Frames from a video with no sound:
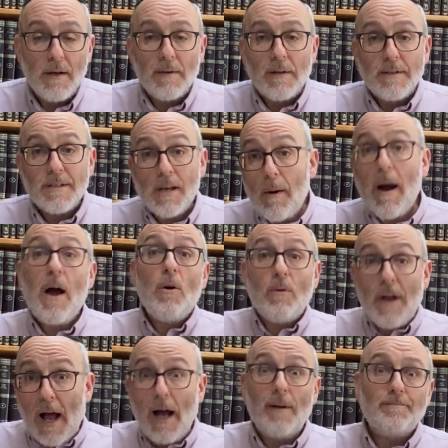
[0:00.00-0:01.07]
So I'll
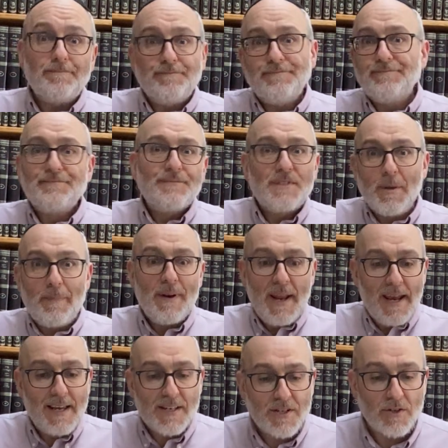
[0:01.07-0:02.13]
come to
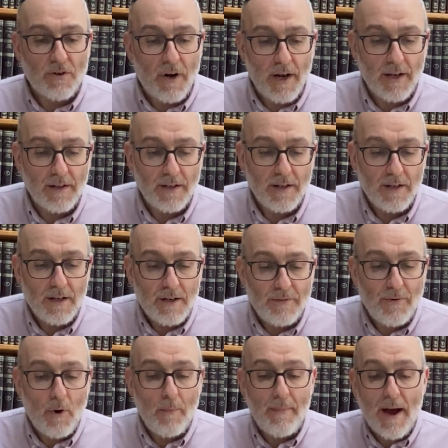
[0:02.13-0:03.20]
bnei Yisrael,
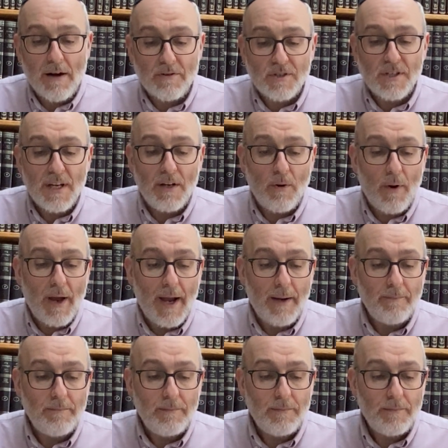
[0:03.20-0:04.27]
v'omarti
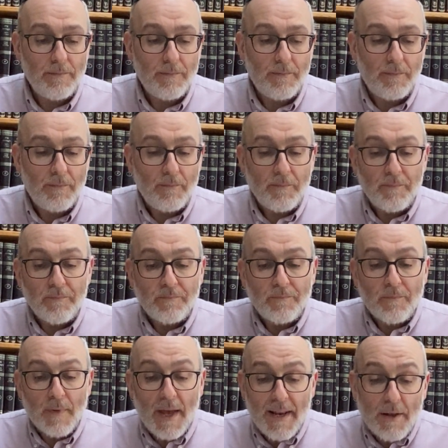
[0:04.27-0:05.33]
lohem,
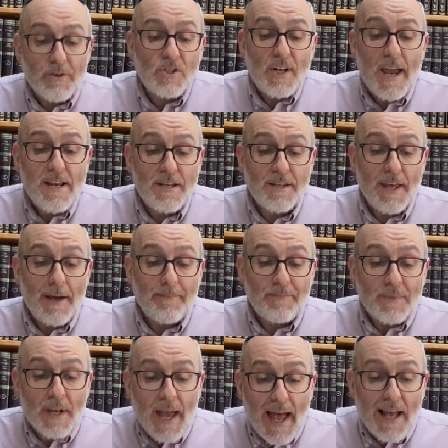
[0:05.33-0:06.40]
and I'll say to them,
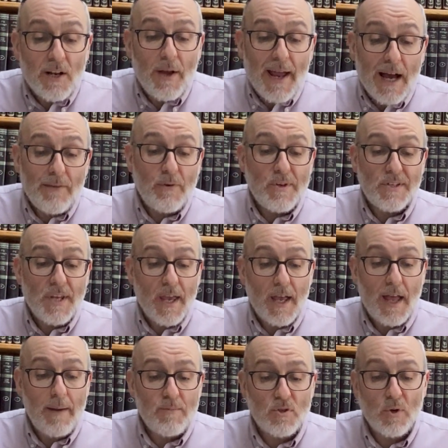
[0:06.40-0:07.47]
Eloheinu
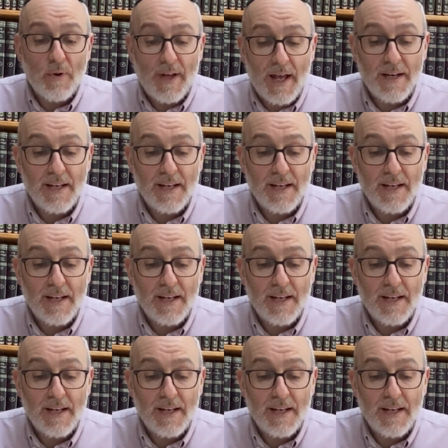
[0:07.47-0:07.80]
seichem shlochani